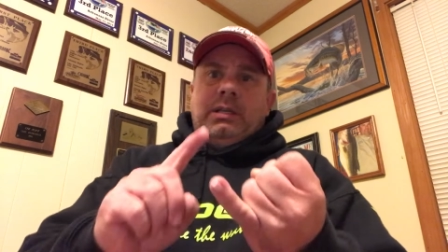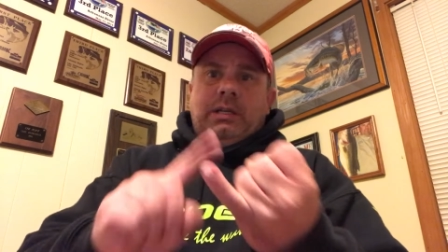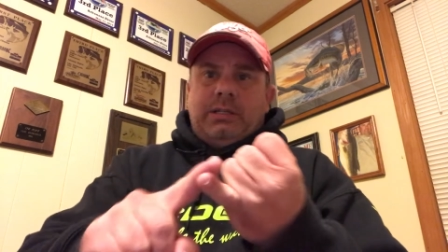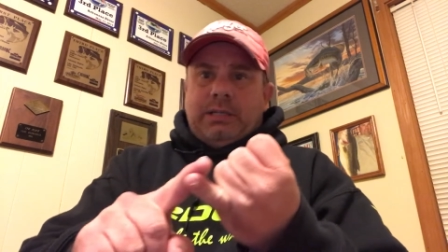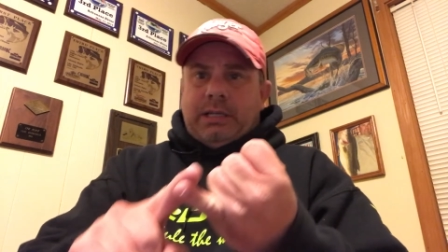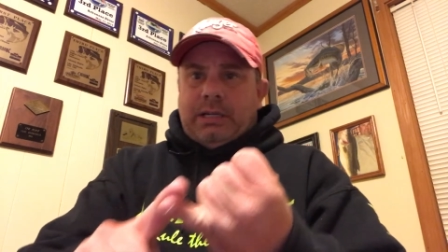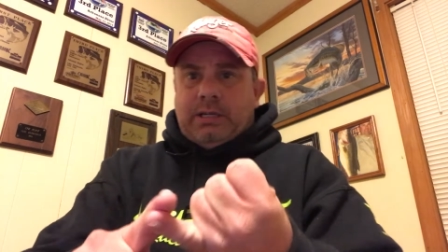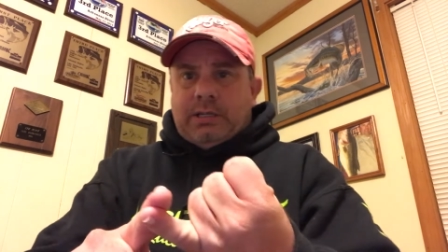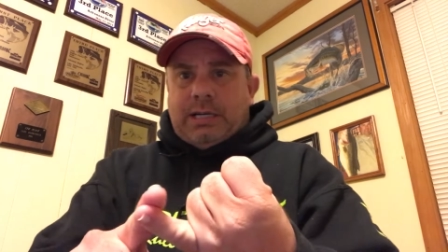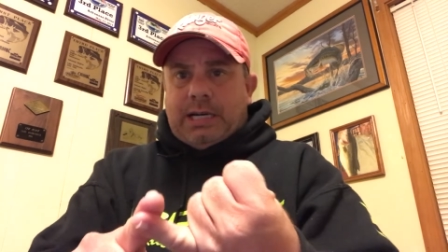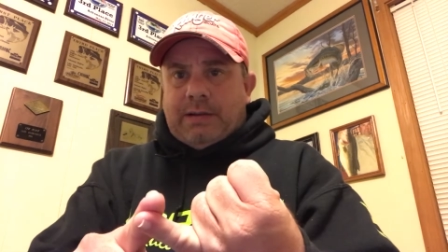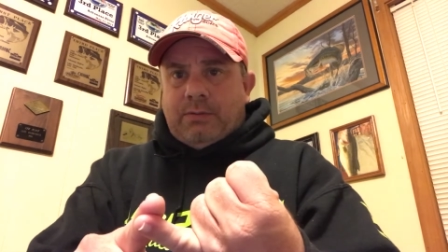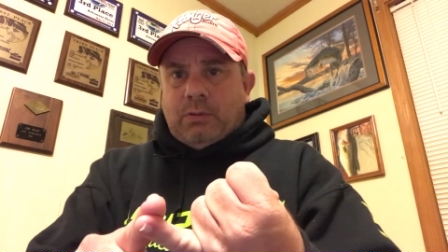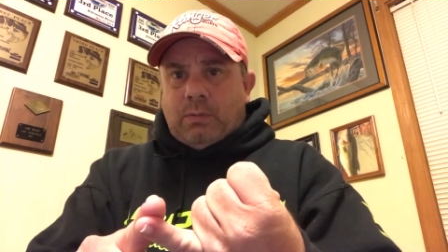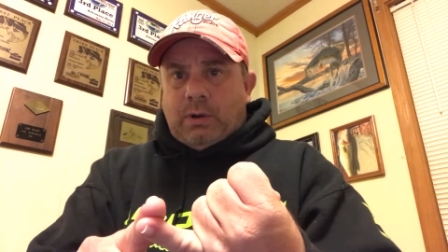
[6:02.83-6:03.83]
trying to
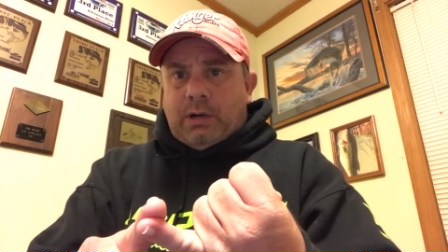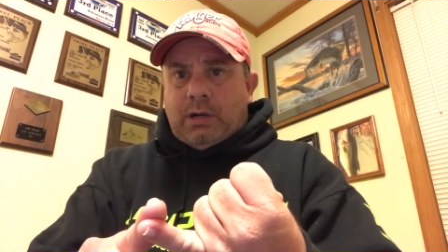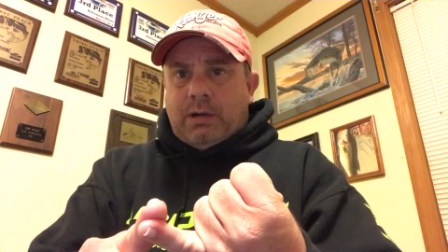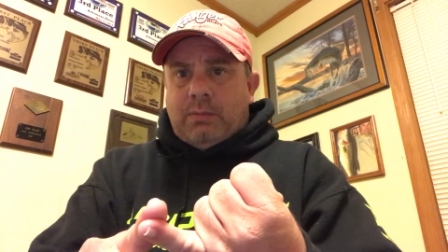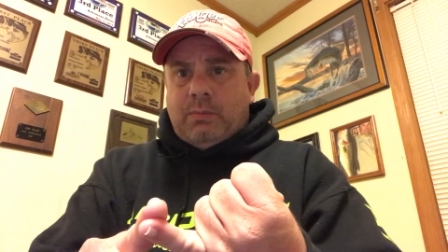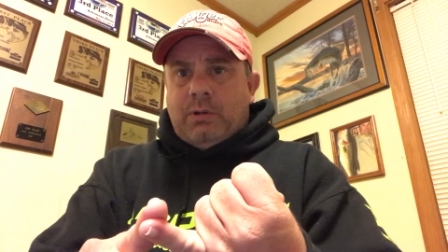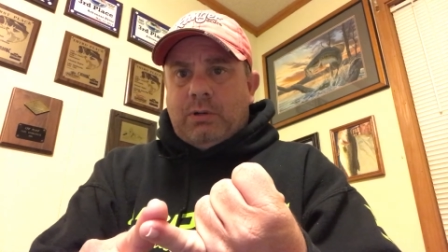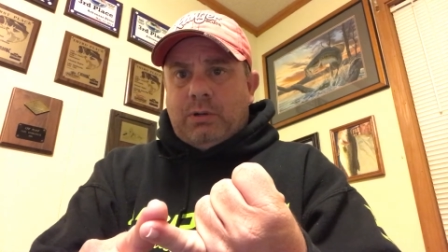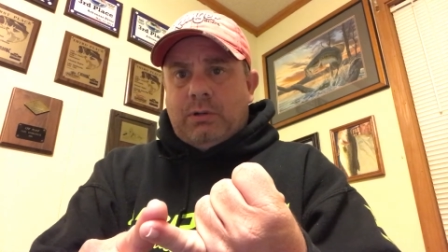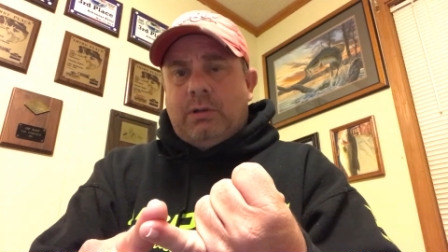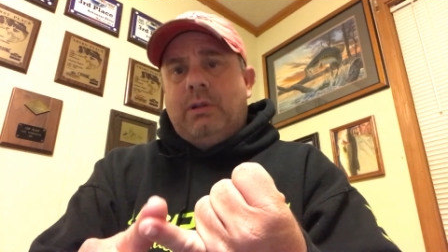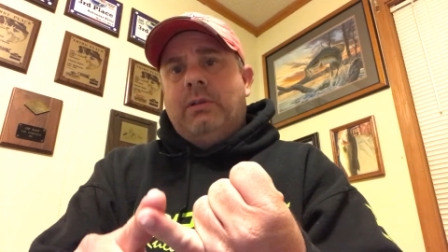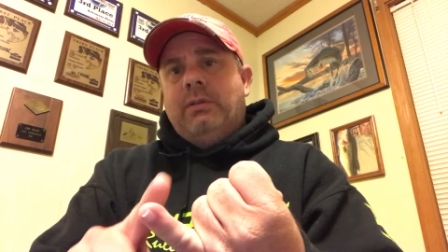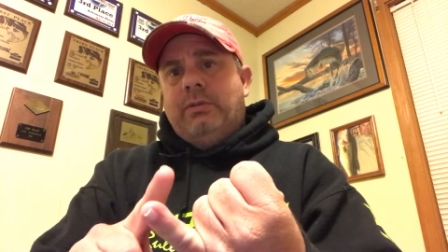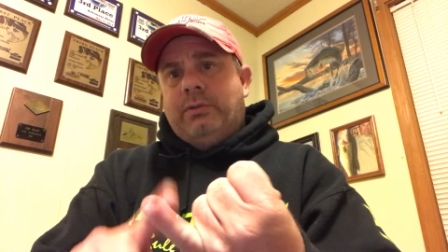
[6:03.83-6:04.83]
drive the worm
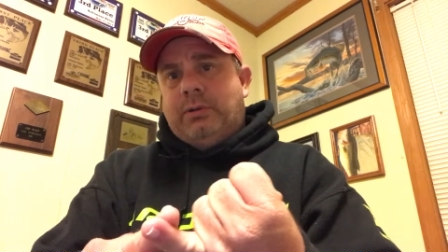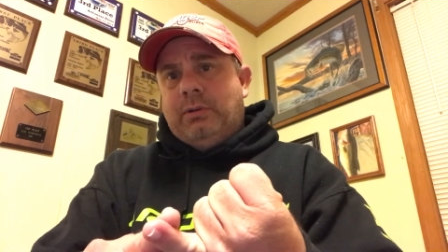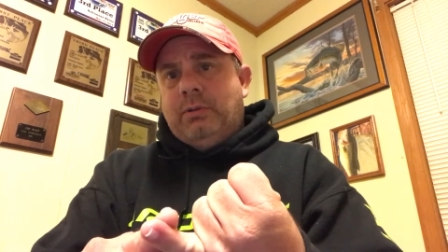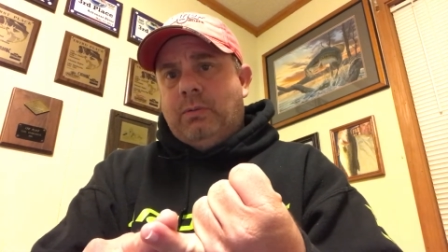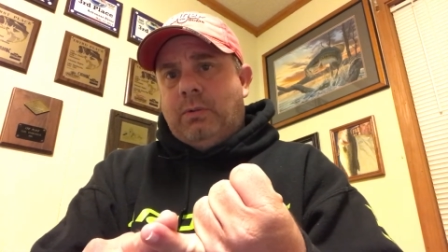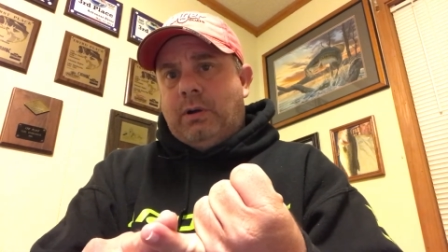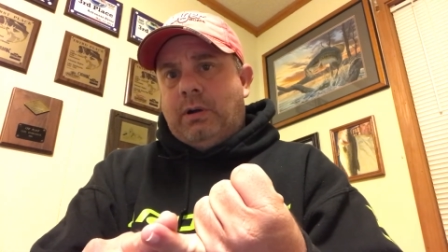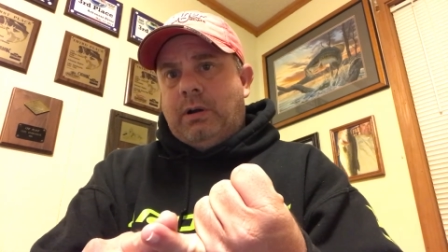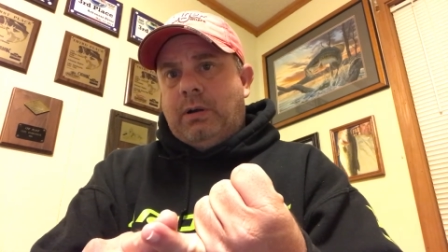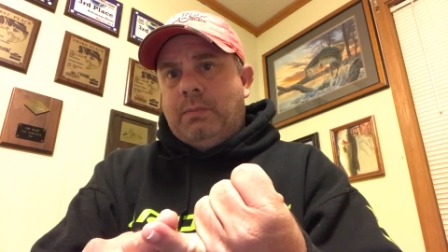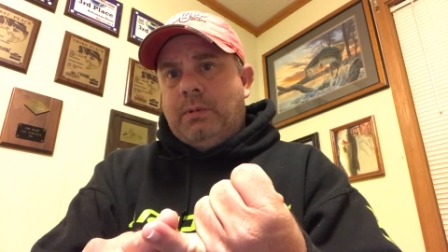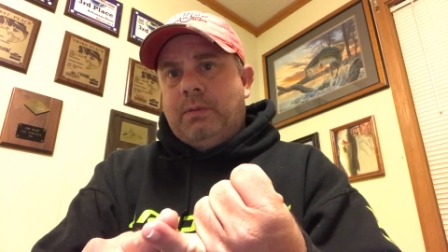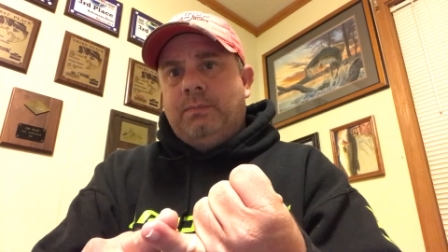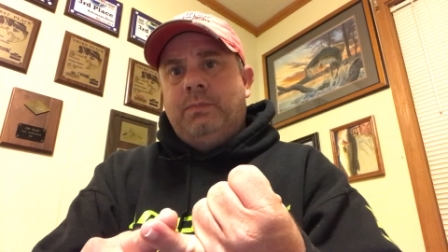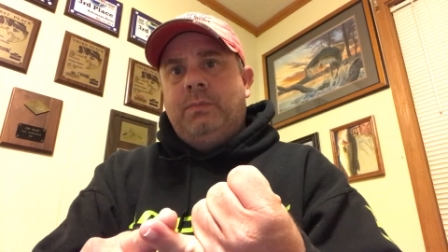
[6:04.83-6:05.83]
hook through the worm.